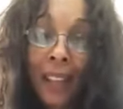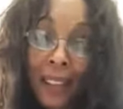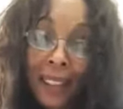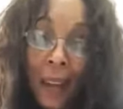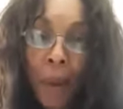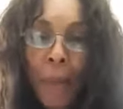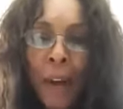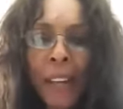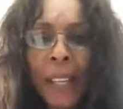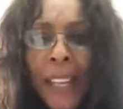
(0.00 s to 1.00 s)
You understand? But
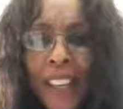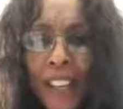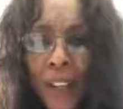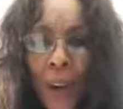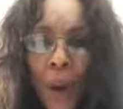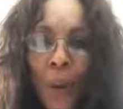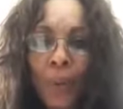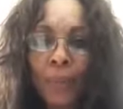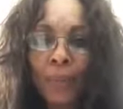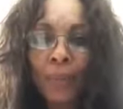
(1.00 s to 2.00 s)
may I release you
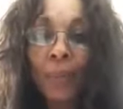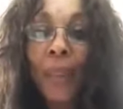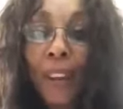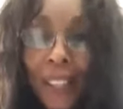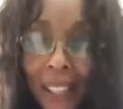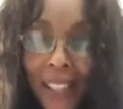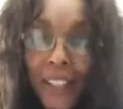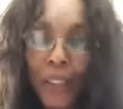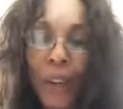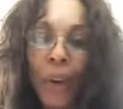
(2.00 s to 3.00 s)
now. May I
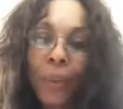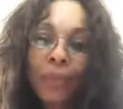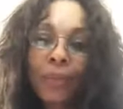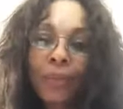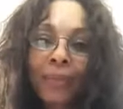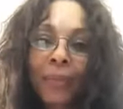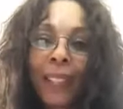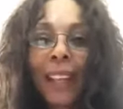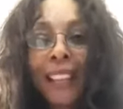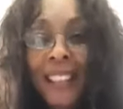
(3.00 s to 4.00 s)
release you now.
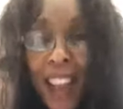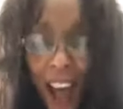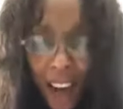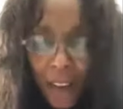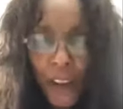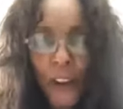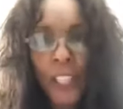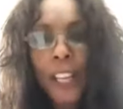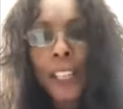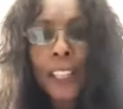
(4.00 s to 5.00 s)

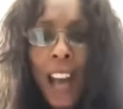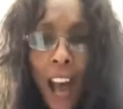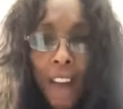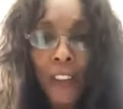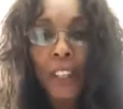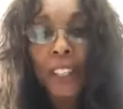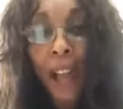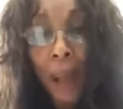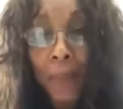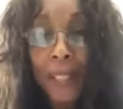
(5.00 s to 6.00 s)

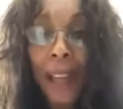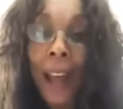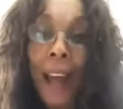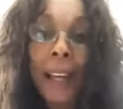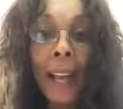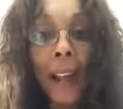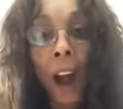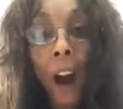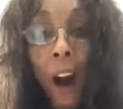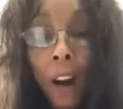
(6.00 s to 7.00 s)
Nafford Thompson,
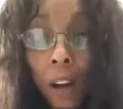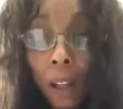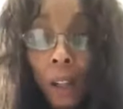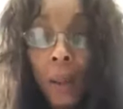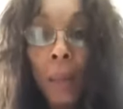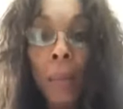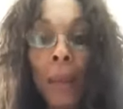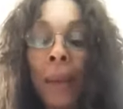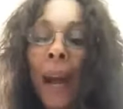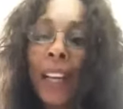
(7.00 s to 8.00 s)
another uncle.
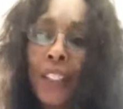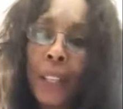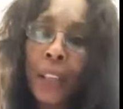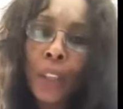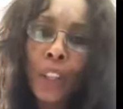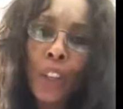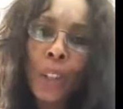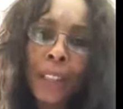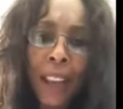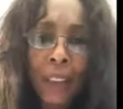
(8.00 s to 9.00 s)
Actually, you
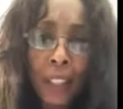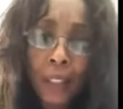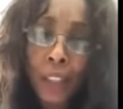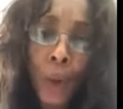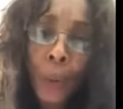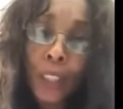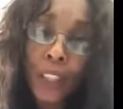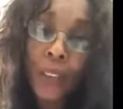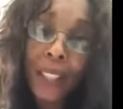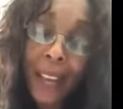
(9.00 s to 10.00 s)
don't deserve
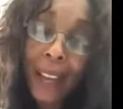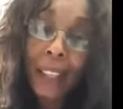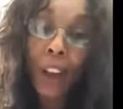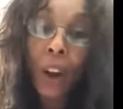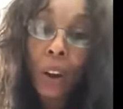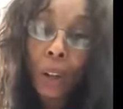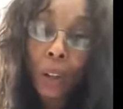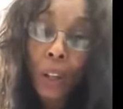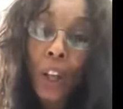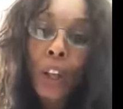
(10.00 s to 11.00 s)
the title
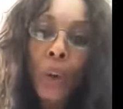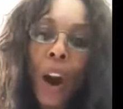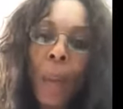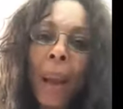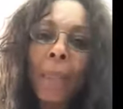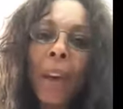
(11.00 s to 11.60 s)
uncle. You are